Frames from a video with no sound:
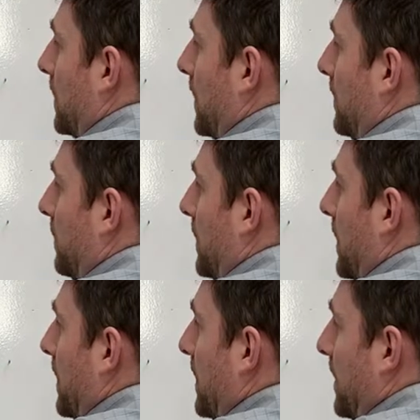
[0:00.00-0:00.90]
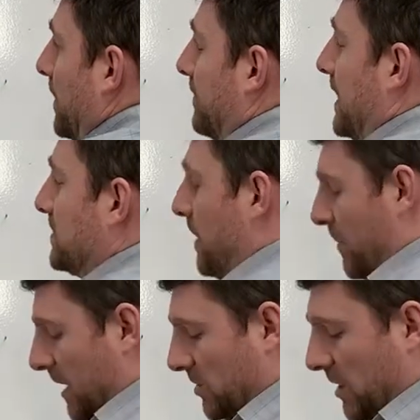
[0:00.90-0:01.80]
Right. If that's my
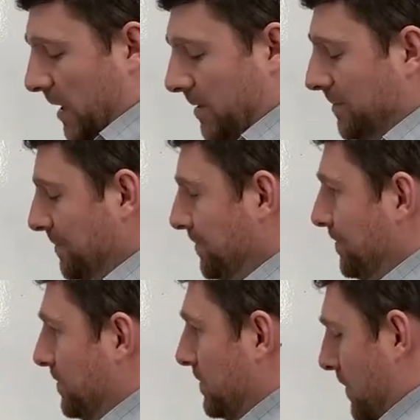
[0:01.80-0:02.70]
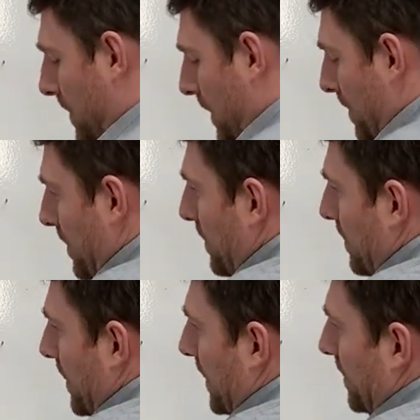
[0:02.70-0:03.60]
main chain,
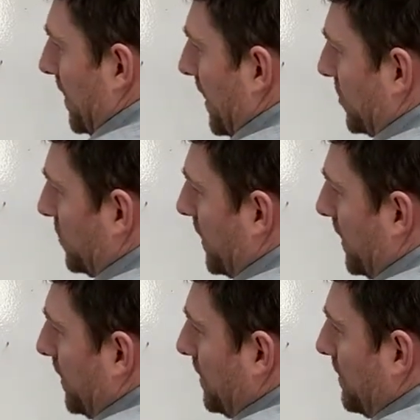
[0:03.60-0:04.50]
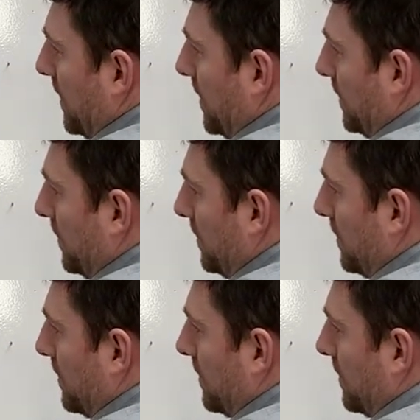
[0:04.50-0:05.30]
then in actuality this